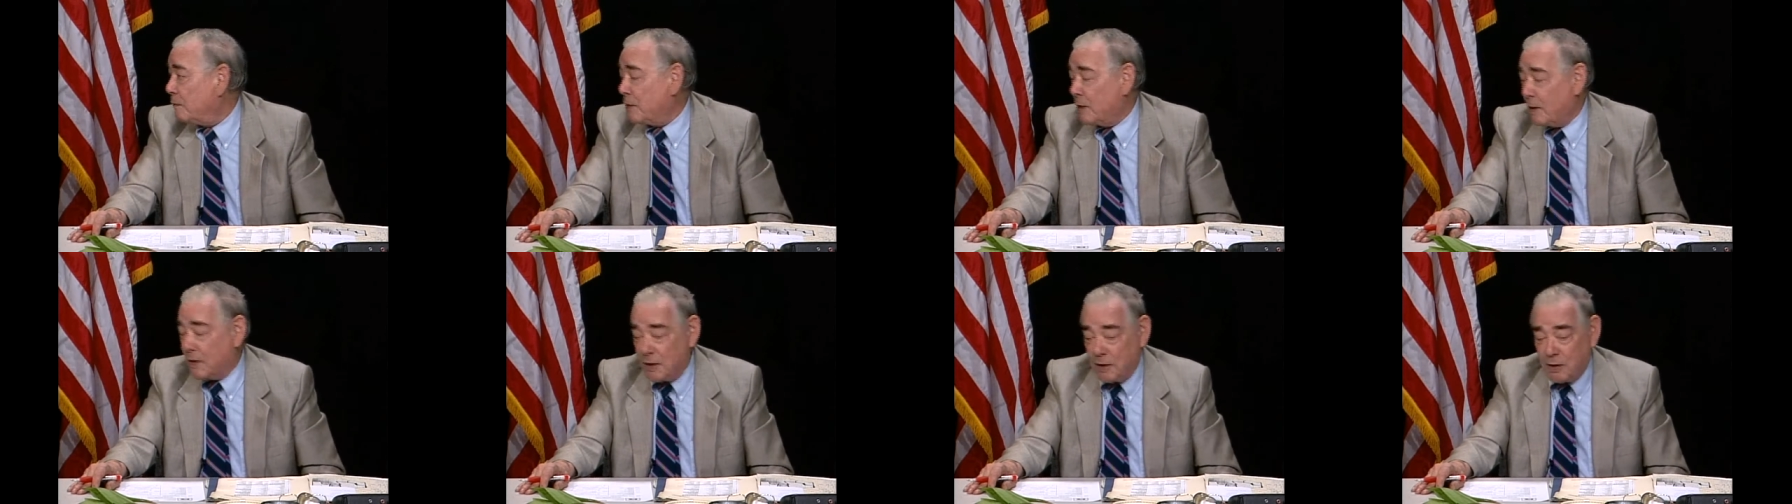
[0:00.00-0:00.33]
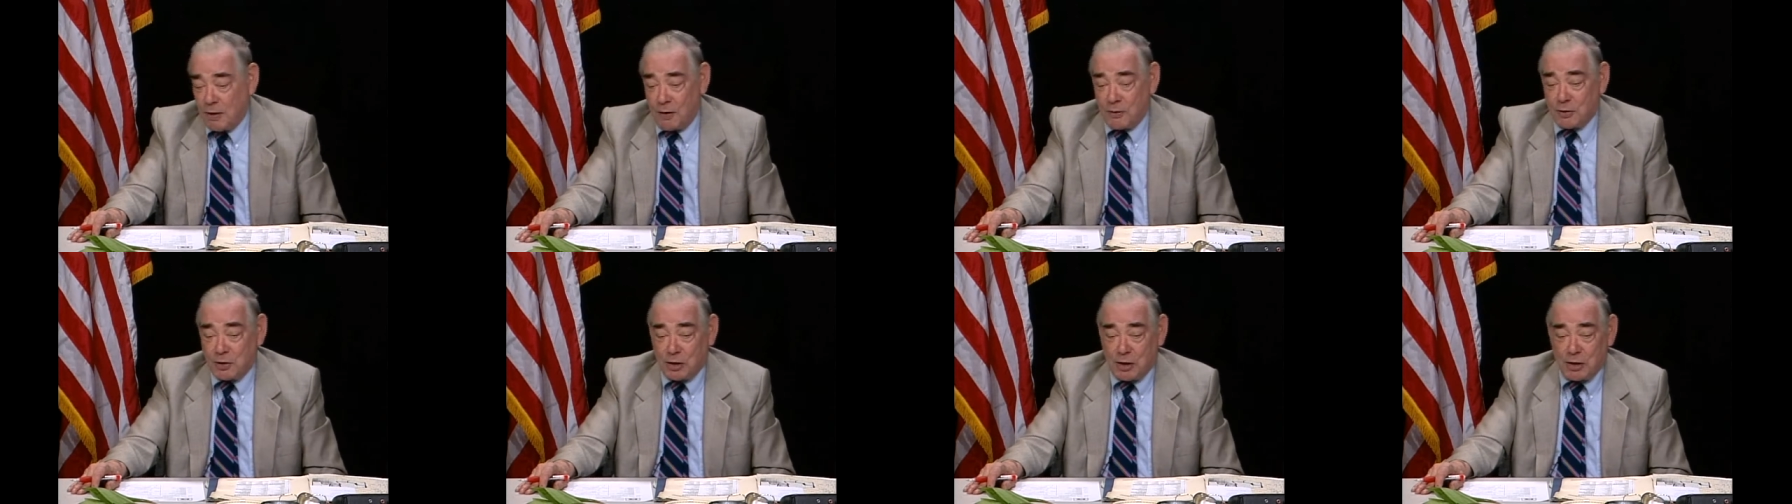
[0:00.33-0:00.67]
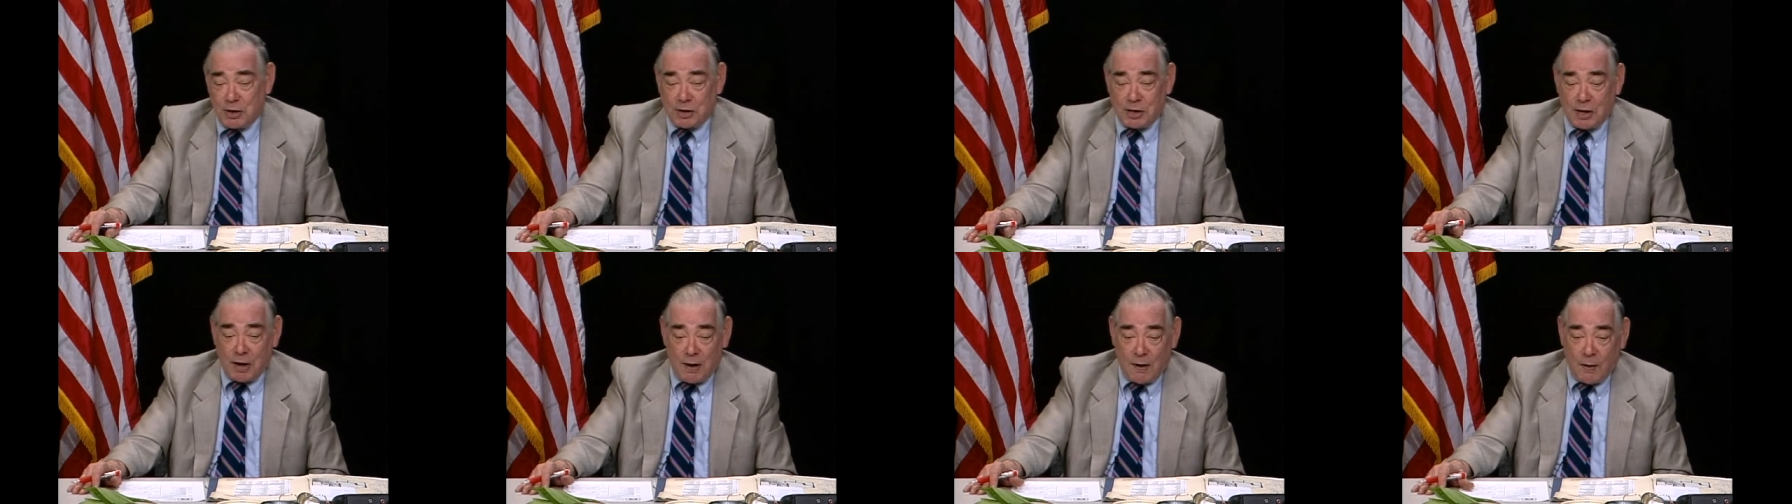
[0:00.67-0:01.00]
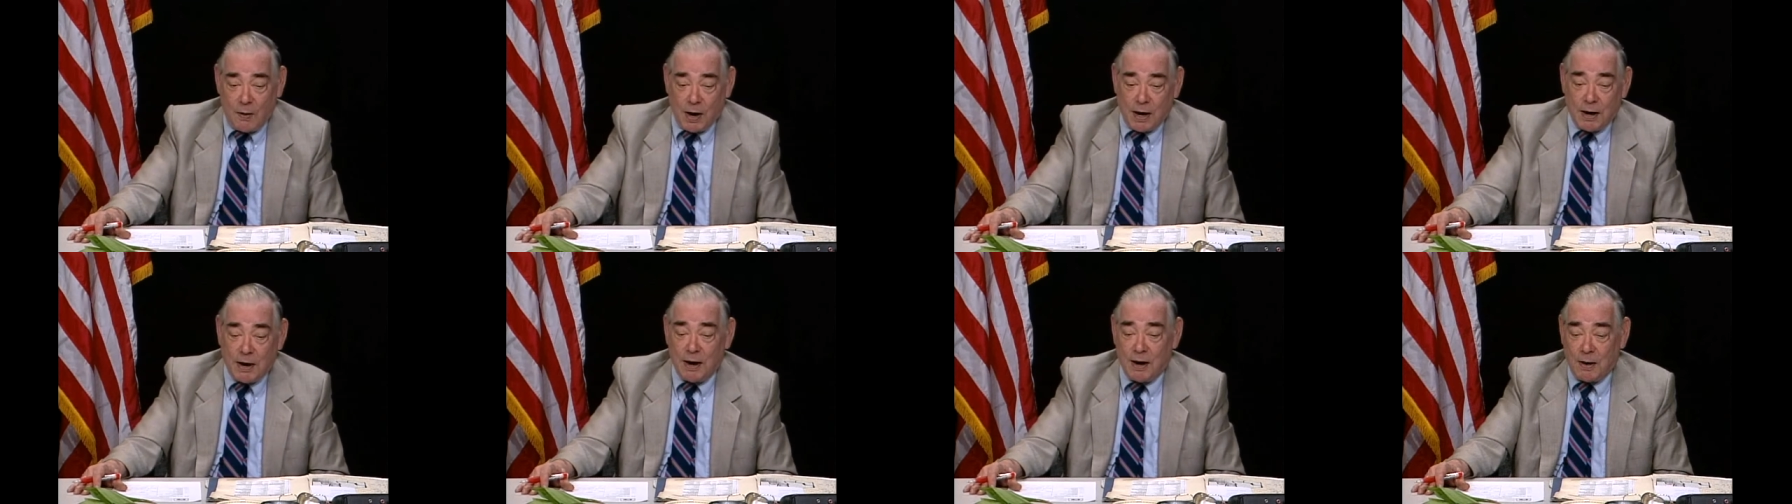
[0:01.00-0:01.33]
very. You know, she's
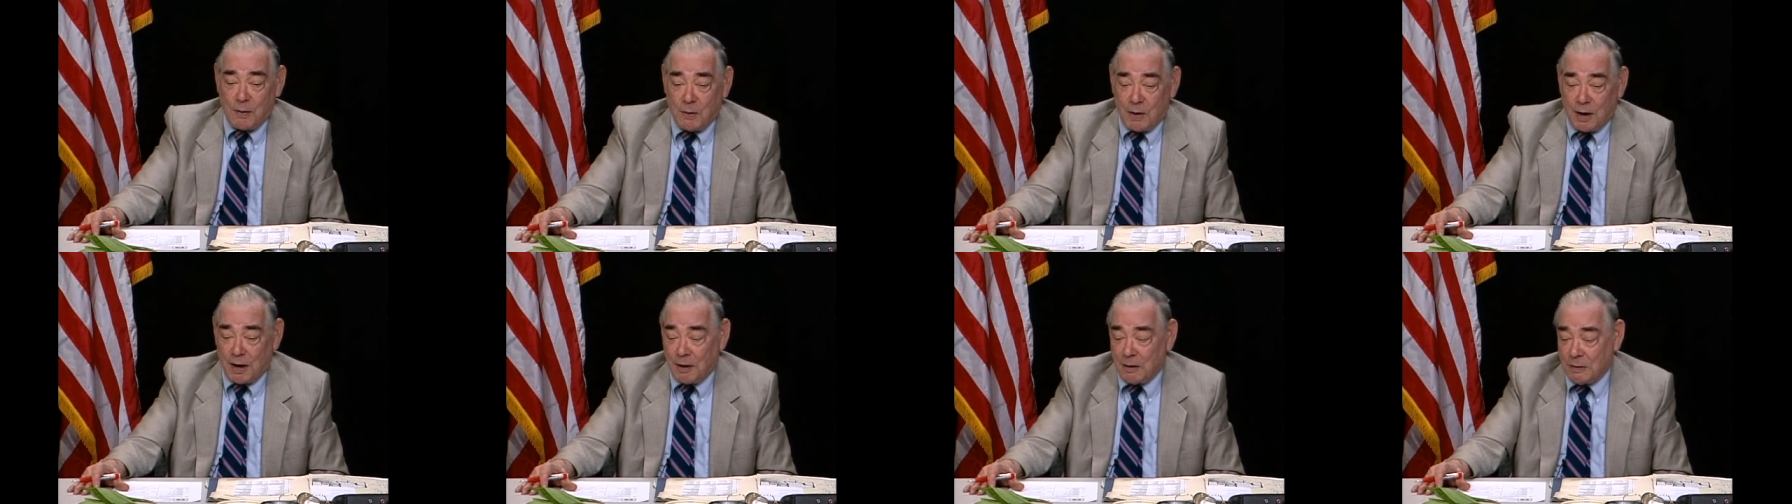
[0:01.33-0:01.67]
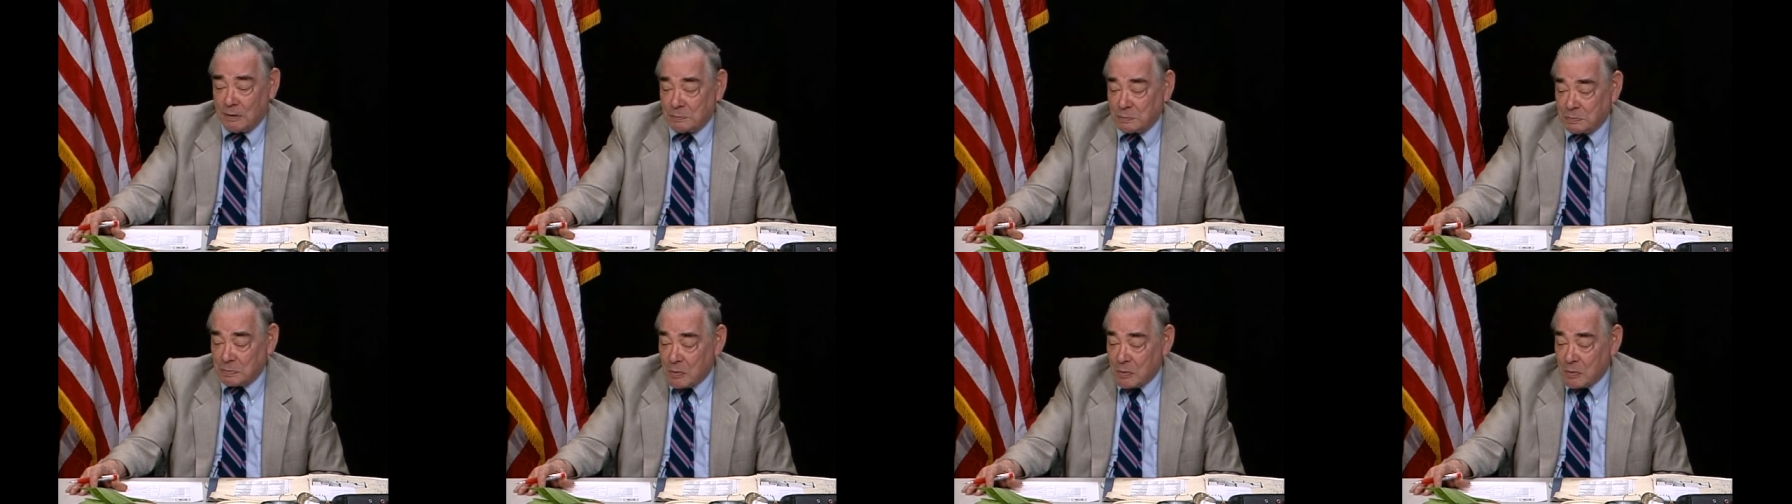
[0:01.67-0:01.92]
caring anyway."